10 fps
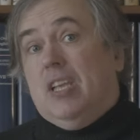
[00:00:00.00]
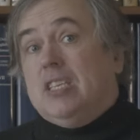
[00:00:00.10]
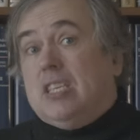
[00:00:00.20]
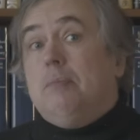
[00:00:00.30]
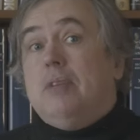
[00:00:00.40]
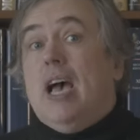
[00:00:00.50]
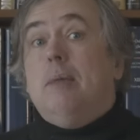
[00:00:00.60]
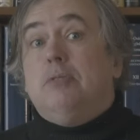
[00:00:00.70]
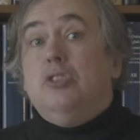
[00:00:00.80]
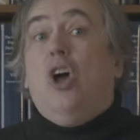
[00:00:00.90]

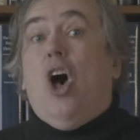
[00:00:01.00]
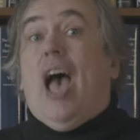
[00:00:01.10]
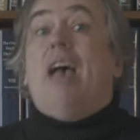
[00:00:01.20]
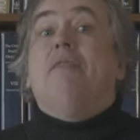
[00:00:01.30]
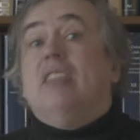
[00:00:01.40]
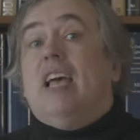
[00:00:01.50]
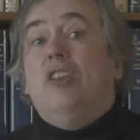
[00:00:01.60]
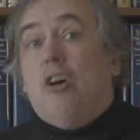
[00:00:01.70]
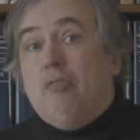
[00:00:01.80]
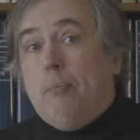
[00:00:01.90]
Sometimes not having that
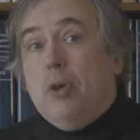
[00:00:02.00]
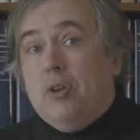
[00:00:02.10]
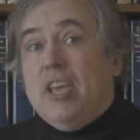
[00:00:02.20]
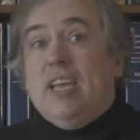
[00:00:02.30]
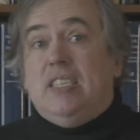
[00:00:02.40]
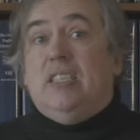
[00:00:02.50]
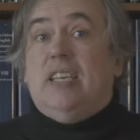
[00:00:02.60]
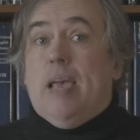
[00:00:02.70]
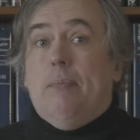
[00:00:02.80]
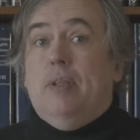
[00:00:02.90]
non-repudiation
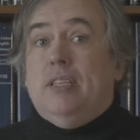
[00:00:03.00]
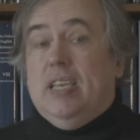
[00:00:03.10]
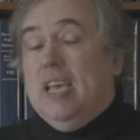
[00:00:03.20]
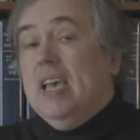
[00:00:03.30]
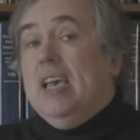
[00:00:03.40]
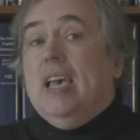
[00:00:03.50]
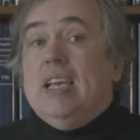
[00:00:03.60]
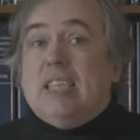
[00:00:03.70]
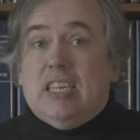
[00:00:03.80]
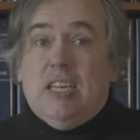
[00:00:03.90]
capability
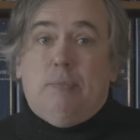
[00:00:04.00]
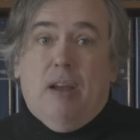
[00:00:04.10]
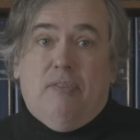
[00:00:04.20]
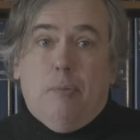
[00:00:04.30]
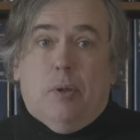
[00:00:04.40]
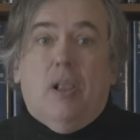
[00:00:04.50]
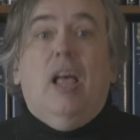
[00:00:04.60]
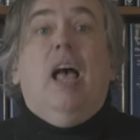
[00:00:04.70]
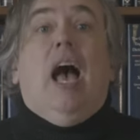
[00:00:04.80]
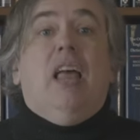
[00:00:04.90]
is actually preferable.
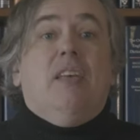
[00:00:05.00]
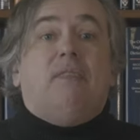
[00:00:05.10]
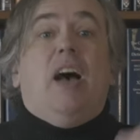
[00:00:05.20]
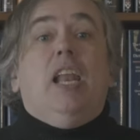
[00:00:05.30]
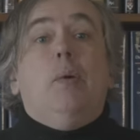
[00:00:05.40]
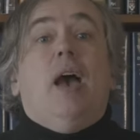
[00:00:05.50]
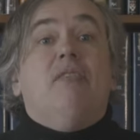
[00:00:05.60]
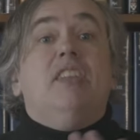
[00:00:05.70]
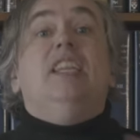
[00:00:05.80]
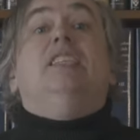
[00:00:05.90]
And then finally, we
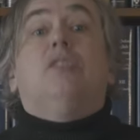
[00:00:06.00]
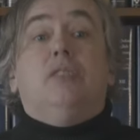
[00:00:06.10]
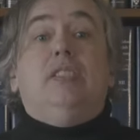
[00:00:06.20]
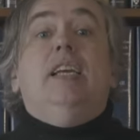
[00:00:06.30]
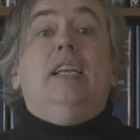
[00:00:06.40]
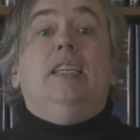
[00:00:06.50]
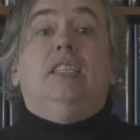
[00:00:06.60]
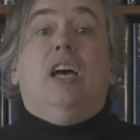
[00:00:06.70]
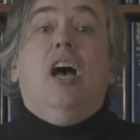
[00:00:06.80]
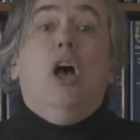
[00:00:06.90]
have the digital
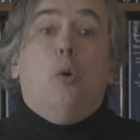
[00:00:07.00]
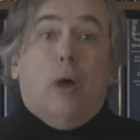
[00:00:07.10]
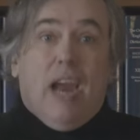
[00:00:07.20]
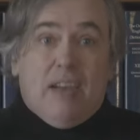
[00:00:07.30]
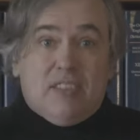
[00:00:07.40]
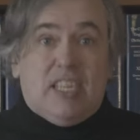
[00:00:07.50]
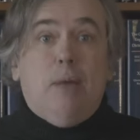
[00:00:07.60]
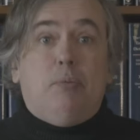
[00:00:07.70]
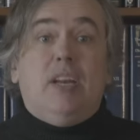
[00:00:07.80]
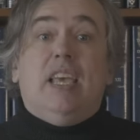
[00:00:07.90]
signature, where you have
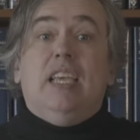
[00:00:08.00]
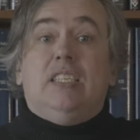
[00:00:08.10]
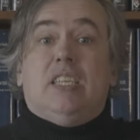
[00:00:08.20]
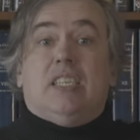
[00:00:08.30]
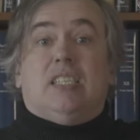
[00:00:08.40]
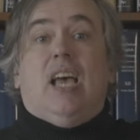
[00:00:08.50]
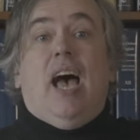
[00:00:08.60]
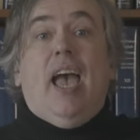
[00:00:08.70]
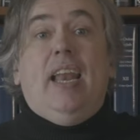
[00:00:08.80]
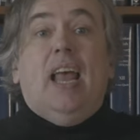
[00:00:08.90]
separate keys to
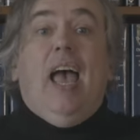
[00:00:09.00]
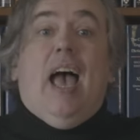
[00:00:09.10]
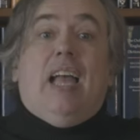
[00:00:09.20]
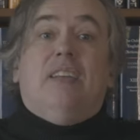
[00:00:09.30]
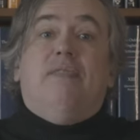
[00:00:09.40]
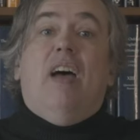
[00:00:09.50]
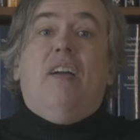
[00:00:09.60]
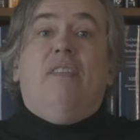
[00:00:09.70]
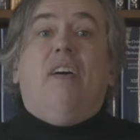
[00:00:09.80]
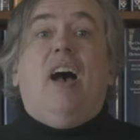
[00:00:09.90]
sign and to
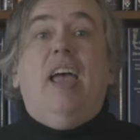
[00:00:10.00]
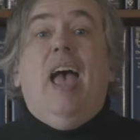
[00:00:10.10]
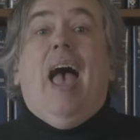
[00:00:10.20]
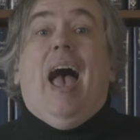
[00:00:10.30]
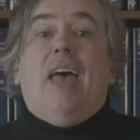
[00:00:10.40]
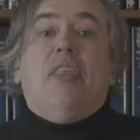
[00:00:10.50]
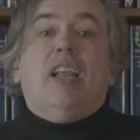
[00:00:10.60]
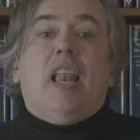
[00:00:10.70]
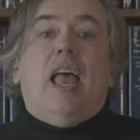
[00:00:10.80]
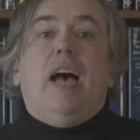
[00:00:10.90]
verify, and
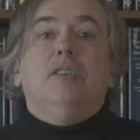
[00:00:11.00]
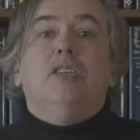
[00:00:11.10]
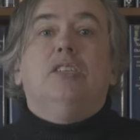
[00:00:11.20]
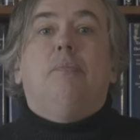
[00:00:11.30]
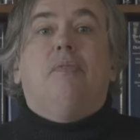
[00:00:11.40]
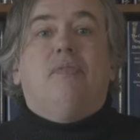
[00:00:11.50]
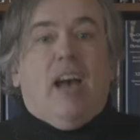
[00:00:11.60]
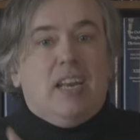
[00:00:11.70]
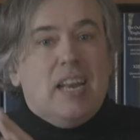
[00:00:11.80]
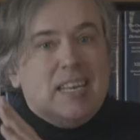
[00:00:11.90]
that allows us to
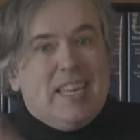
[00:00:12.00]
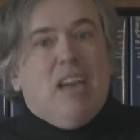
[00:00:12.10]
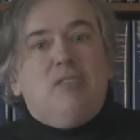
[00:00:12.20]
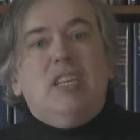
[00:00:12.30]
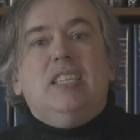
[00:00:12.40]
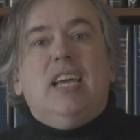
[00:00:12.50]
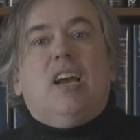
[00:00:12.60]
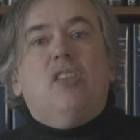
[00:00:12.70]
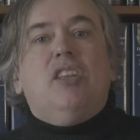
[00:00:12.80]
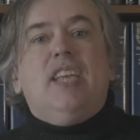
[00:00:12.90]
provide an integrity check
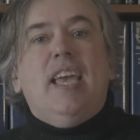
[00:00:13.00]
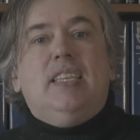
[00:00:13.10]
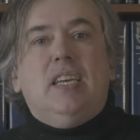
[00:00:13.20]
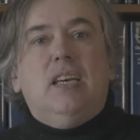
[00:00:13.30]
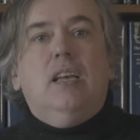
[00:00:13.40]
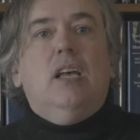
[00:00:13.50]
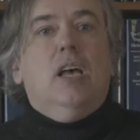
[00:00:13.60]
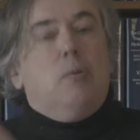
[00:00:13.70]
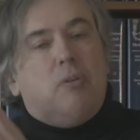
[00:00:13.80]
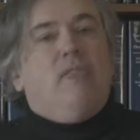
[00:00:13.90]
on the data,
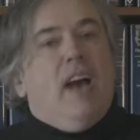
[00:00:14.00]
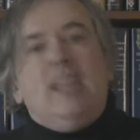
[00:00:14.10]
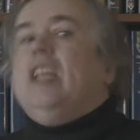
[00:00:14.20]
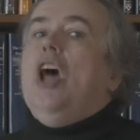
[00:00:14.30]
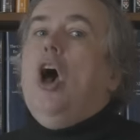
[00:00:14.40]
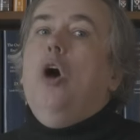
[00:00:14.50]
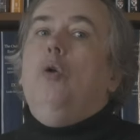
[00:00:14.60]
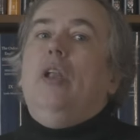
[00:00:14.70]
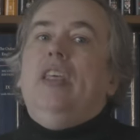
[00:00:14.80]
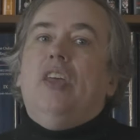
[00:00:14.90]
provided
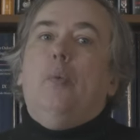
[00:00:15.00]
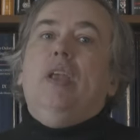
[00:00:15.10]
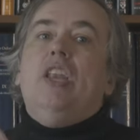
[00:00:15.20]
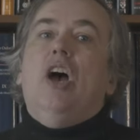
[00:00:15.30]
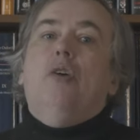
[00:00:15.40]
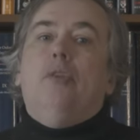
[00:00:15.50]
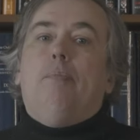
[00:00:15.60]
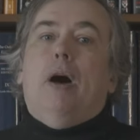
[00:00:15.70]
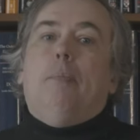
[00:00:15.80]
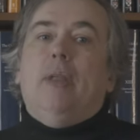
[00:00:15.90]
only that we know the
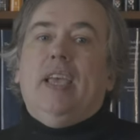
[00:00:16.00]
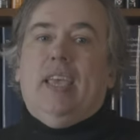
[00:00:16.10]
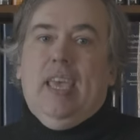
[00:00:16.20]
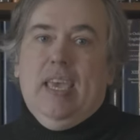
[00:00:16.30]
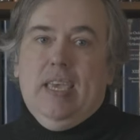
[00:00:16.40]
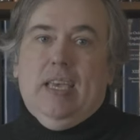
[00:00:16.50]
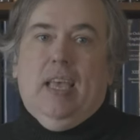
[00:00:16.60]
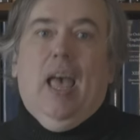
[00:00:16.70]
public key.